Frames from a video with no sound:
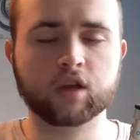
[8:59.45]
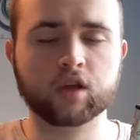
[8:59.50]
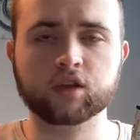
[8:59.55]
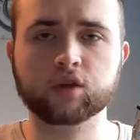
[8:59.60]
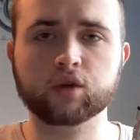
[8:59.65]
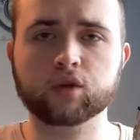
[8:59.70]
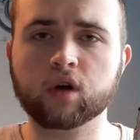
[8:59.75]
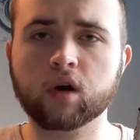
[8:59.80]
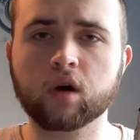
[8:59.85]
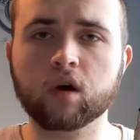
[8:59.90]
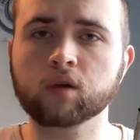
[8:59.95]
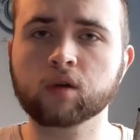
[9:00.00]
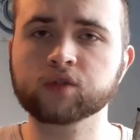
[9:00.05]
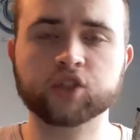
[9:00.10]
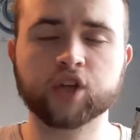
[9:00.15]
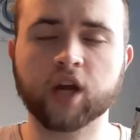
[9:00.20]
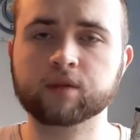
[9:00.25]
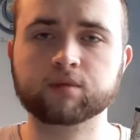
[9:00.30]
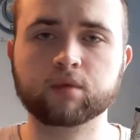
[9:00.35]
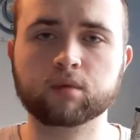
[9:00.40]
You can't
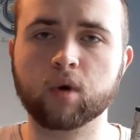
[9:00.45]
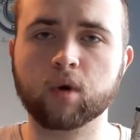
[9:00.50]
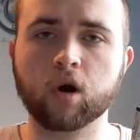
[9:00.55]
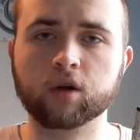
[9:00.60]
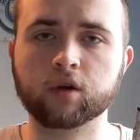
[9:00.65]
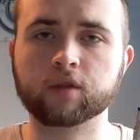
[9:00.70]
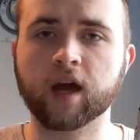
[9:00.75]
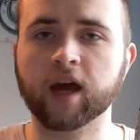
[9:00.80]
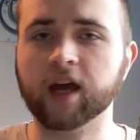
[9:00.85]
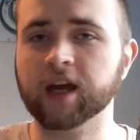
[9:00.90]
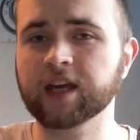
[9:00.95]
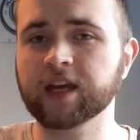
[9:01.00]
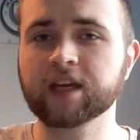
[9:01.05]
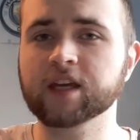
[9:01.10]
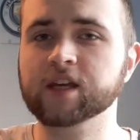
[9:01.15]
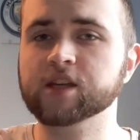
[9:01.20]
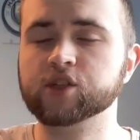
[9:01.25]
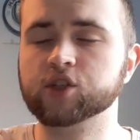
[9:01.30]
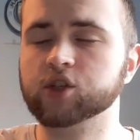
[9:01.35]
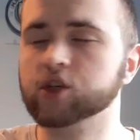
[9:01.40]
change my mind on that. He
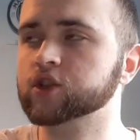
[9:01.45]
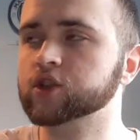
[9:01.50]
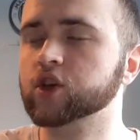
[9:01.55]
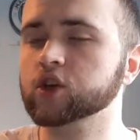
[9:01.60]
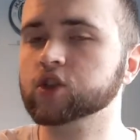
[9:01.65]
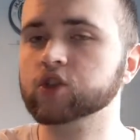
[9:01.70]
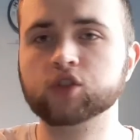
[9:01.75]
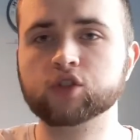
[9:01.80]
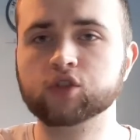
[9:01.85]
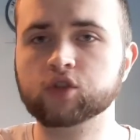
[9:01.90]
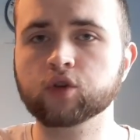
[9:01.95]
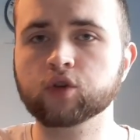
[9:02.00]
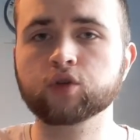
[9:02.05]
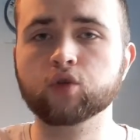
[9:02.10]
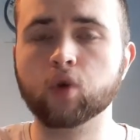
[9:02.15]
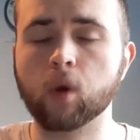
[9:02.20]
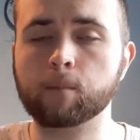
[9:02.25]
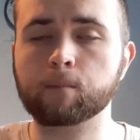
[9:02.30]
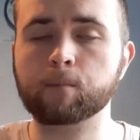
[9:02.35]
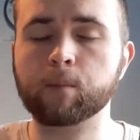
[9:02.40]
is just
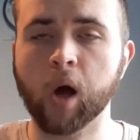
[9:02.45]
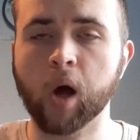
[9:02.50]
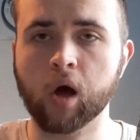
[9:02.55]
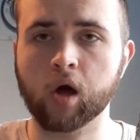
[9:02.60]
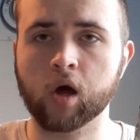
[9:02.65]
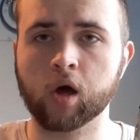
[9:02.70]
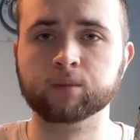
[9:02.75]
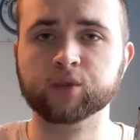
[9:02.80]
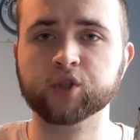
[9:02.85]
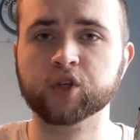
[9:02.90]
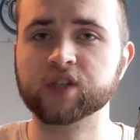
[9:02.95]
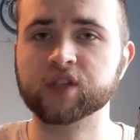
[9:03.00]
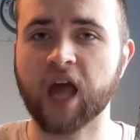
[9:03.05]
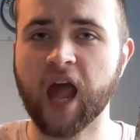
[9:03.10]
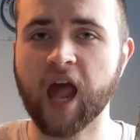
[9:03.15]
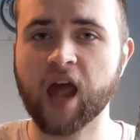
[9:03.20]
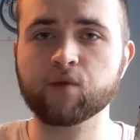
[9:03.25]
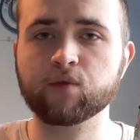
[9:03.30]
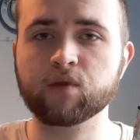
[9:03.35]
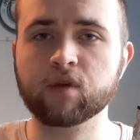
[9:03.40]
superb. Just
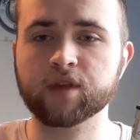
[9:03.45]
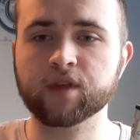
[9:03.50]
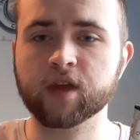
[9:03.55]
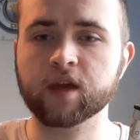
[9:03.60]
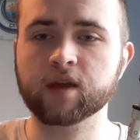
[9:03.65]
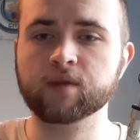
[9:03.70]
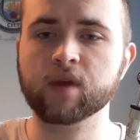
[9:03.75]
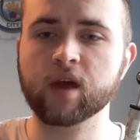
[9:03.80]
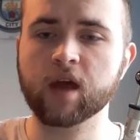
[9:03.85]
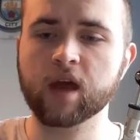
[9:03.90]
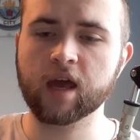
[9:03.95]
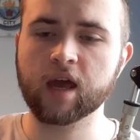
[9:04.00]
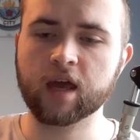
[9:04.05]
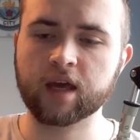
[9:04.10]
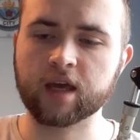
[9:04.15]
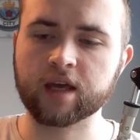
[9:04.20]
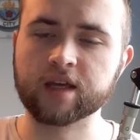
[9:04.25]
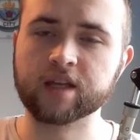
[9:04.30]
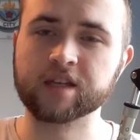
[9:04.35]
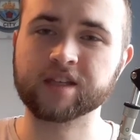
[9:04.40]
everything,
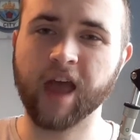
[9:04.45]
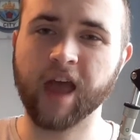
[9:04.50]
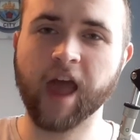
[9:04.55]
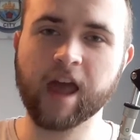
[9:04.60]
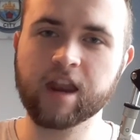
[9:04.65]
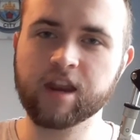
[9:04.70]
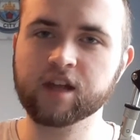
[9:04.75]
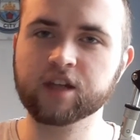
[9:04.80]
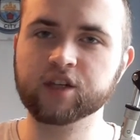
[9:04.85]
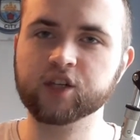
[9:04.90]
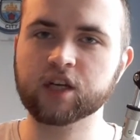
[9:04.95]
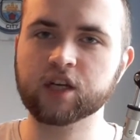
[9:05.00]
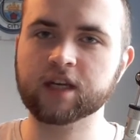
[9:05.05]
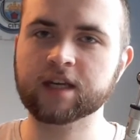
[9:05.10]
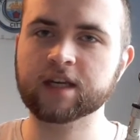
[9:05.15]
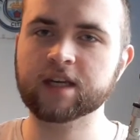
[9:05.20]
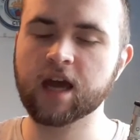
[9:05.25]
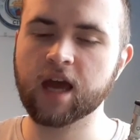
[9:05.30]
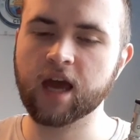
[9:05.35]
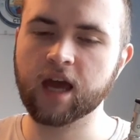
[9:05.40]
his
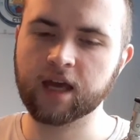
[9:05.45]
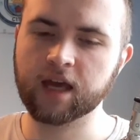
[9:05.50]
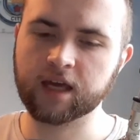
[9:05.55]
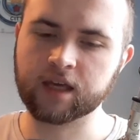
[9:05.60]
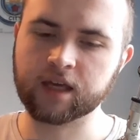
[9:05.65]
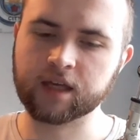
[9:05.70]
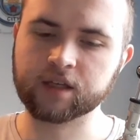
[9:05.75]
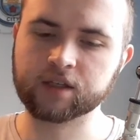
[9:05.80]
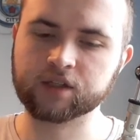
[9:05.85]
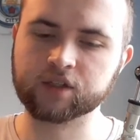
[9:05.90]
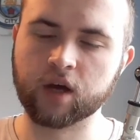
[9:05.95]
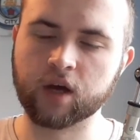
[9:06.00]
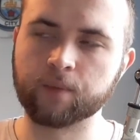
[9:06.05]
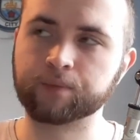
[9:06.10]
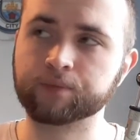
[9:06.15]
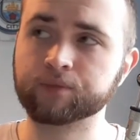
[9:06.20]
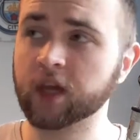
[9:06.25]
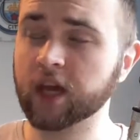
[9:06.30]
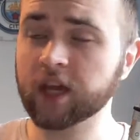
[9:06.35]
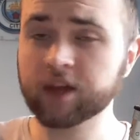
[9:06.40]
energy, even
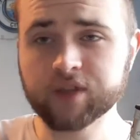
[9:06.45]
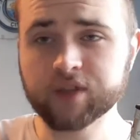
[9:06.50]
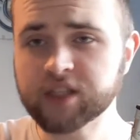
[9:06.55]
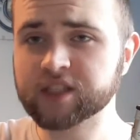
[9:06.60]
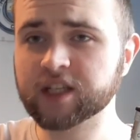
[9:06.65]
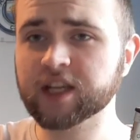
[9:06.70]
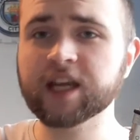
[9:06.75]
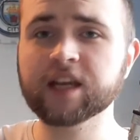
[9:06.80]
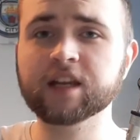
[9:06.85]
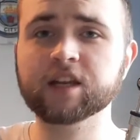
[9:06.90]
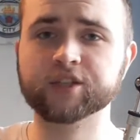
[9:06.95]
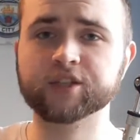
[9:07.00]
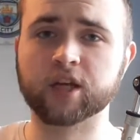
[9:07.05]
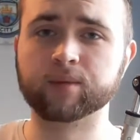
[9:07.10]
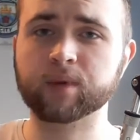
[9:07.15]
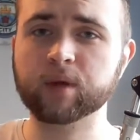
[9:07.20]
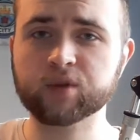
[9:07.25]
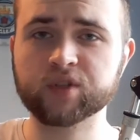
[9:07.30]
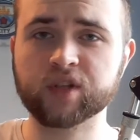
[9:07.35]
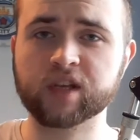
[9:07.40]
his leadership.
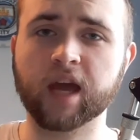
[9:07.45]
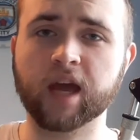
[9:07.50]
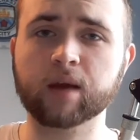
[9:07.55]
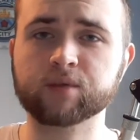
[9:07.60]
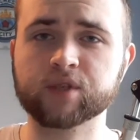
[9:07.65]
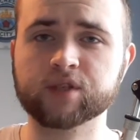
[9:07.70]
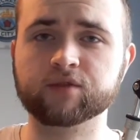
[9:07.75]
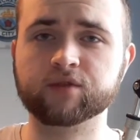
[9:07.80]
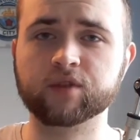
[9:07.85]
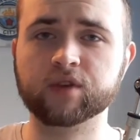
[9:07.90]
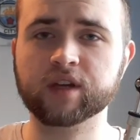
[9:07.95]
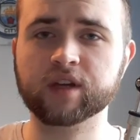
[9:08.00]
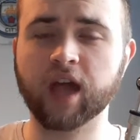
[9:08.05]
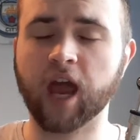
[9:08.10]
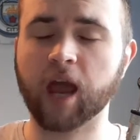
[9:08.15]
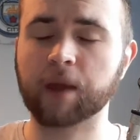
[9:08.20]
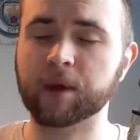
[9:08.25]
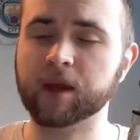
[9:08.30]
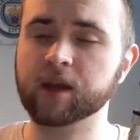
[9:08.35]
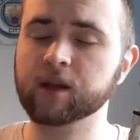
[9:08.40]
He was the captain for the
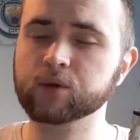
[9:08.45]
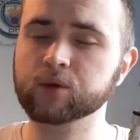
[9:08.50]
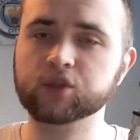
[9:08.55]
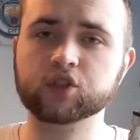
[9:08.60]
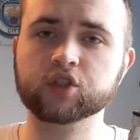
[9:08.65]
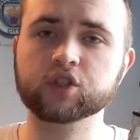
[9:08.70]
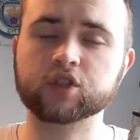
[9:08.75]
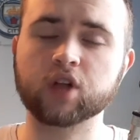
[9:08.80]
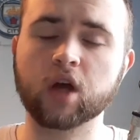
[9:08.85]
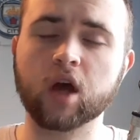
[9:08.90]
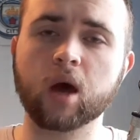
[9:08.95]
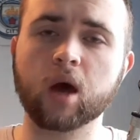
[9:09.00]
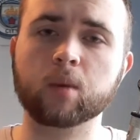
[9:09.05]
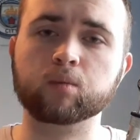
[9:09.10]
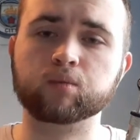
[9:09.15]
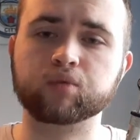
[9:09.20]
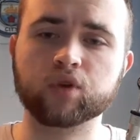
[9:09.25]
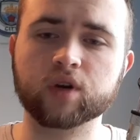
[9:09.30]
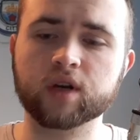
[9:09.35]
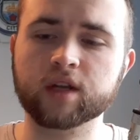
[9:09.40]
game, and he was just
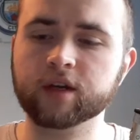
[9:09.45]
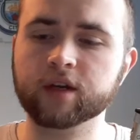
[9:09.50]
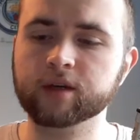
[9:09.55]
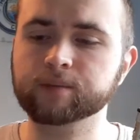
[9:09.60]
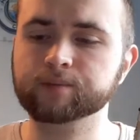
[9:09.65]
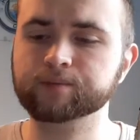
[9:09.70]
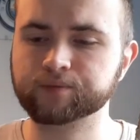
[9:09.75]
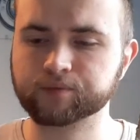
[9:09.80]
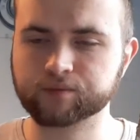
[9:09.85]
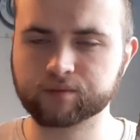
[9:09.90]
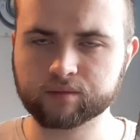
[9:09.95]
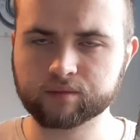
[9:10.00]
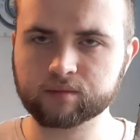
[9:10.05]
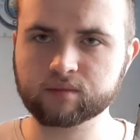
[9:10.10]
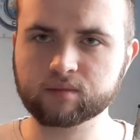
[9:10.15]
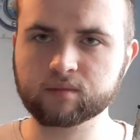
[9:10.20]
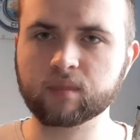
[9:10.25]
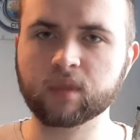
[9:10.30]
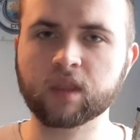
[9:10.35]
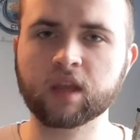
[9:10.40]
brilliant.
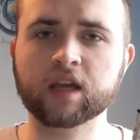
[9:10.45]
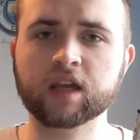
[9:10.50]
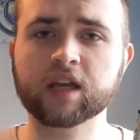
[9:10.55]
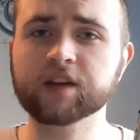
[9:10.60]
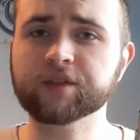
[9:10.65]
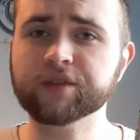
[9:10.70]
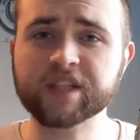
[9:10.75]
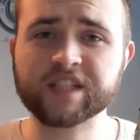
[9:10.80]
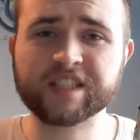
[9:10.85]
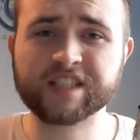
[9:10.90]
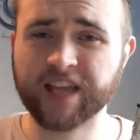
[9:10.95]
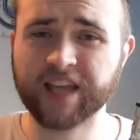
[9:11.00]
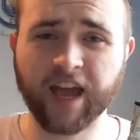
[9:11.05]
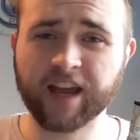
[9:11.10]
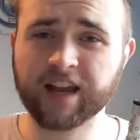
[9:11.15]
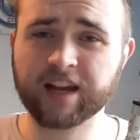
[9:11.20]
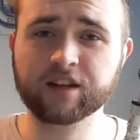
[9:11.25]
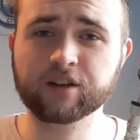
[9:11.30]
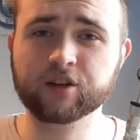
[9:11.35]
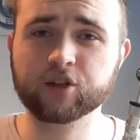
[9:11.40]
Even his
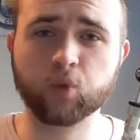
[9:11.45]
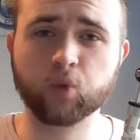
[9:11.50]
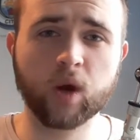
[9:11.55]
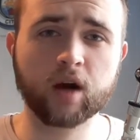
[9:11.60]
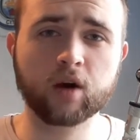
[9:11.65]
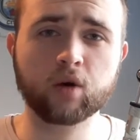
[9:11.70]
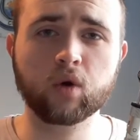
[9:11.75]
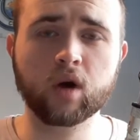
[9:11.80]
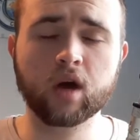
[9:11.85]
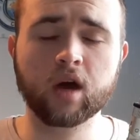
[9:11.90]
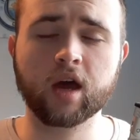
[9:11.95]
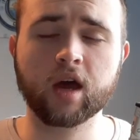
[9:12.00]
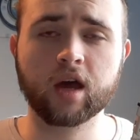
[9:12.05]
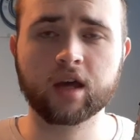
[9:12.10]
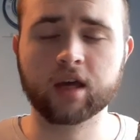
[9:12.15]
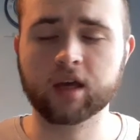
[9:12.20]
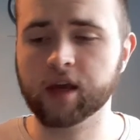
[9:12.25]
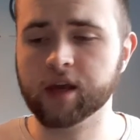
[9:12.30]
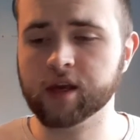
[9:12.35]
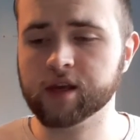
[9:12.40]
tackling as well,
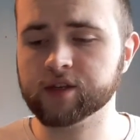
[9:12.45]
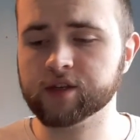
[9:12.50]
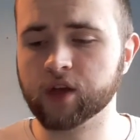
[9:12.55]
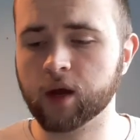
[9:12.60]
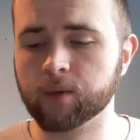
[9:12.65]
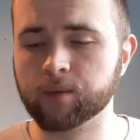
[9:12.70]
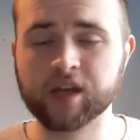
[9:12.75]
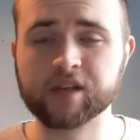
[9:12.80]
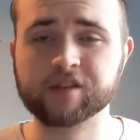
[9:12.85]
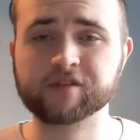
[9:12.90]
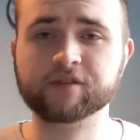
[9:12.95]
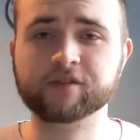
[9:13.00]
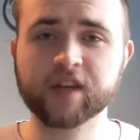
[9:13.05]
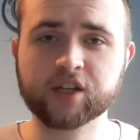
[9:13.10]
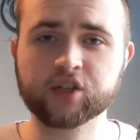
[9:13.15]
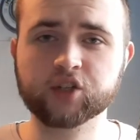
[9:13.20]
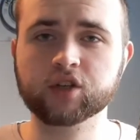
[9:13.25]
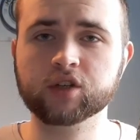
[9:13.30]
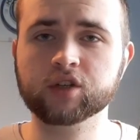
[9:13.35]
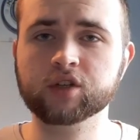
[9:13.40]
his
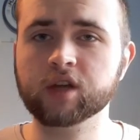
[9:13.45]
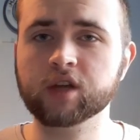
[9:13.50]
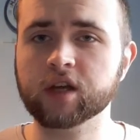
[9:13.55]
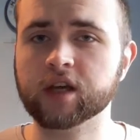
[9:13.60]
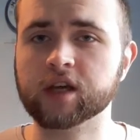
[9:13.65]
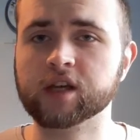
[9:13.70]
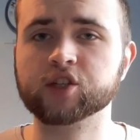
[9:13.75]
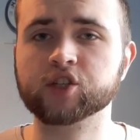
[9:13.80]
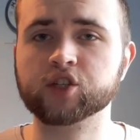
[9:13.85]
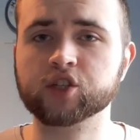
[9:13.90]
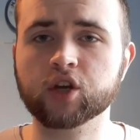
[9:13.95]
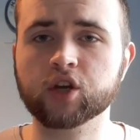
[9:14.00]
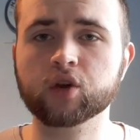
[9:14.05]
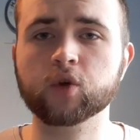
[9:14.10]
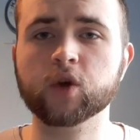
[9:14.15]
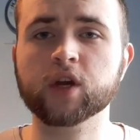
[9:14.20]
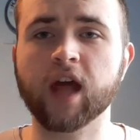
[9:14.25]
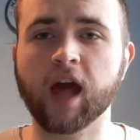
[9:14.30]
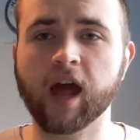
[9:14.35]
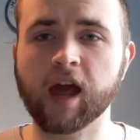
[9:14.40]
vision, his
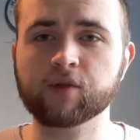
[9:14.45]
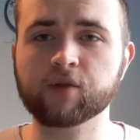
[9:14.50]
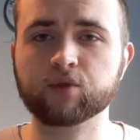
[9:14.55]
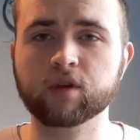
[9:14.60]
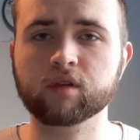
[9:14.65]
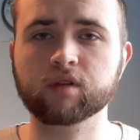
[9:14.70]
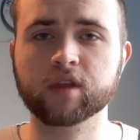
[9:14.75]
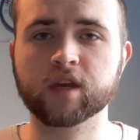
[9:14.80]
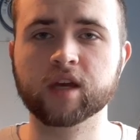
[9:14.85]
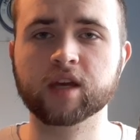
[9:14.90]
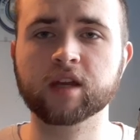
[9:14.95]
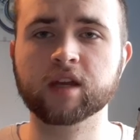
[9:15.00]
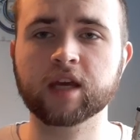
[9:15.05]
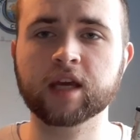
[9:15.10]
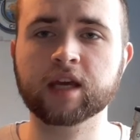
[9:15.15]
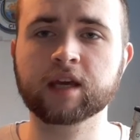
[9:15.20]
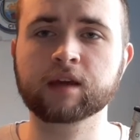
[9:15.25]
shooting, everything.